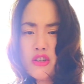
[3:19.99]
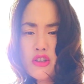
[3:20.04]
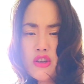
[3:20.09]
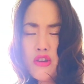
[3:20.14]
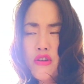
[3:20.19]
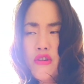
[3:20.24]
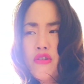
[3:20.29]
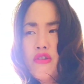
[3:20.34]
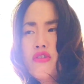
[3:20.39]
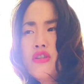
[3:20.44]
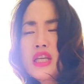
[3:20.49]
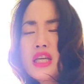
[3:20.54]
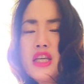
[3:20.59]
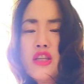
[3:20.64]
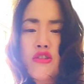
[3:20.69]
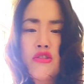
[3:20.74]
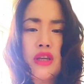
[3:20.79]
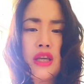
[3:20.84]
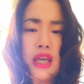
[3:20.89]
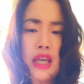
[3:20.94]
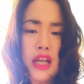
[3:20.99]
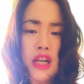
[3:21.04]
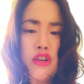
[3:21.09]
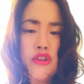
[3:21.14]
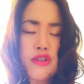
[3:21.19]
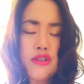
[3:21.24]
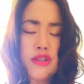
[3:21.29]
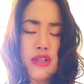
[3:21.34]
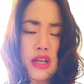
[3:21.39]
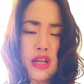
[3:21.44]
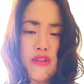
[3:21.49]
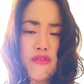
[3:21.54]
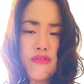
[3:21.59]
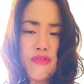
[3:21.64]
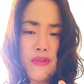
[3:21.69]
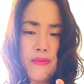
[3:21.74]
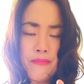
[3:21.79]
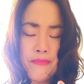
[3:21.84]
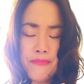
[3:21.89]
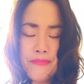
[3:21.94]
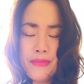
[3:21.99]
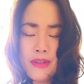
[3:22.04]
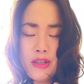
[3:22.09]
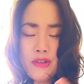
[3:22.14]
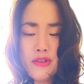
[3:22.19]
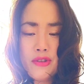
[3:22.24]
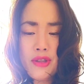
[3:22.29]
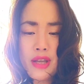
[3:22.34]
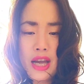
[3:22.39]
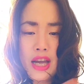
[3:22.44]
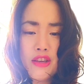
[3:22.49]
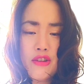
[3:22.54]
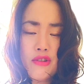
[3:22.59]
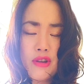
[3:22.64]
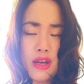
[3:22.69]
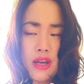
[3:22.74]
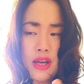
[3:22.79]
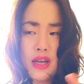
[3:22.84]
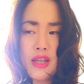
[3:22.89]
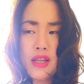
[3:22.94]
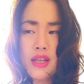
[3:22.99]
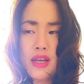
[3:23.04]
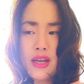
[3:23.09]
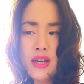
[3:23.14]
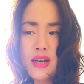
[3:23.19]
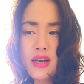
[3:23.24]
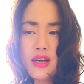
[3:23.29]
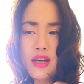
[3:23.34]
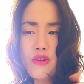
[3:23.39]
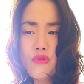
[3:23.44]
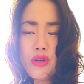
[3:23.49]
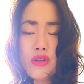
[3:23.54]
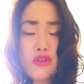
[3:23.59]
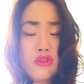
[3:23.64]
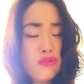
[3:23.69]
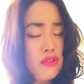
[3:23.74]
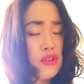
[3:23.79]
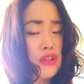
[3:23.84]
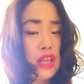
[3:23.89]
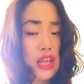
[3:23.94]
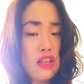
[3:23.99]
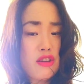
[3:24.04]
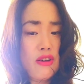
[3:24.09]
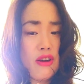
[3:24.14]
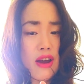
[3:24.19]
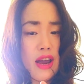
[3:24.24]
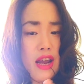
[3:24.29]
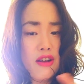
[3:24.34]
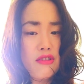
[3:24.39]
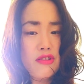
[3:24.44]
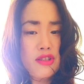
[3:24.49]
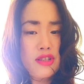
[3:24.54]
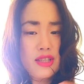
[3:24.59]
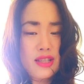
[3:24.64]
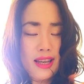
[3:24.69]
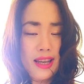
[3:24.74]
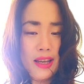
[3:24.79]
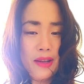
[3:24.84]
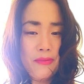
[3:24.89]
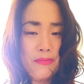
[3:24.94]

You need to heal yourself so that you can uh, rejuvenate your energy,